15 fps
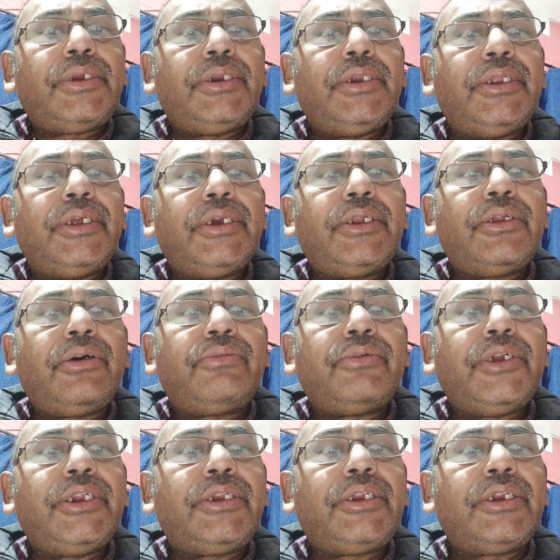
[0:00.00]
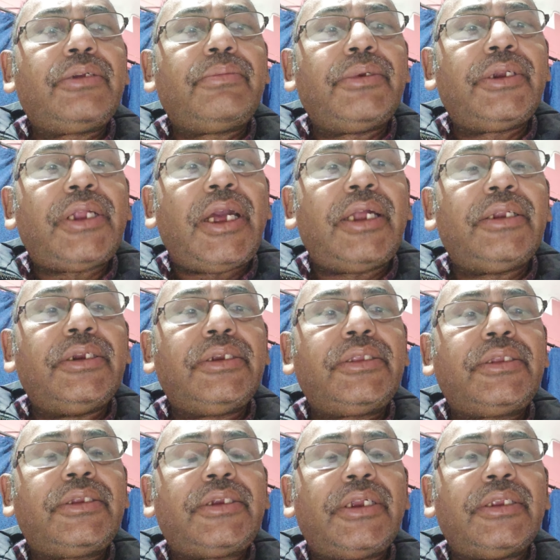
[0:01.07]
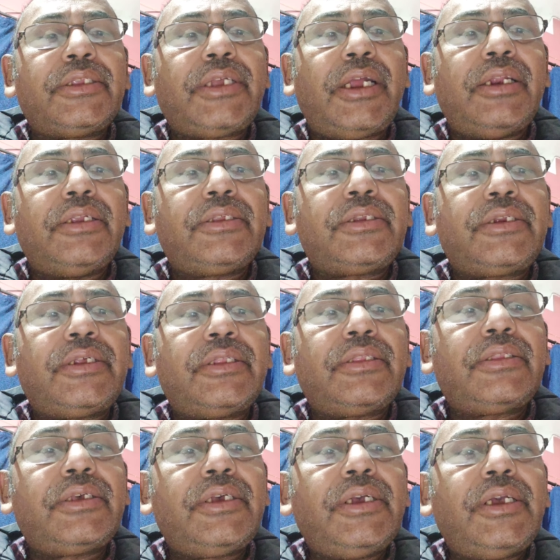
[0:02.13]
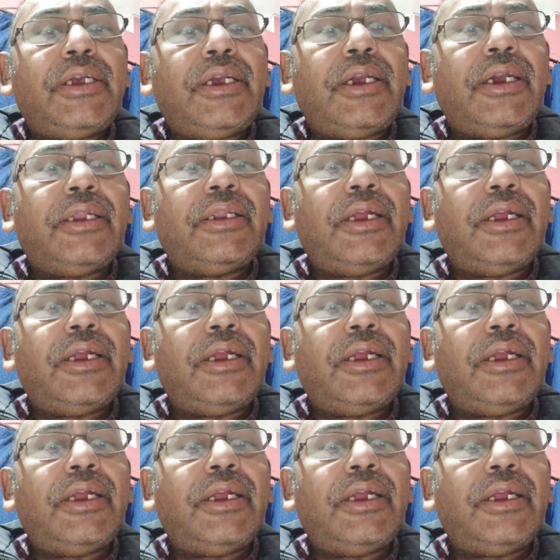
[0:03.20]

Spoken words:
degree of heat treatment, and its tensile strength. An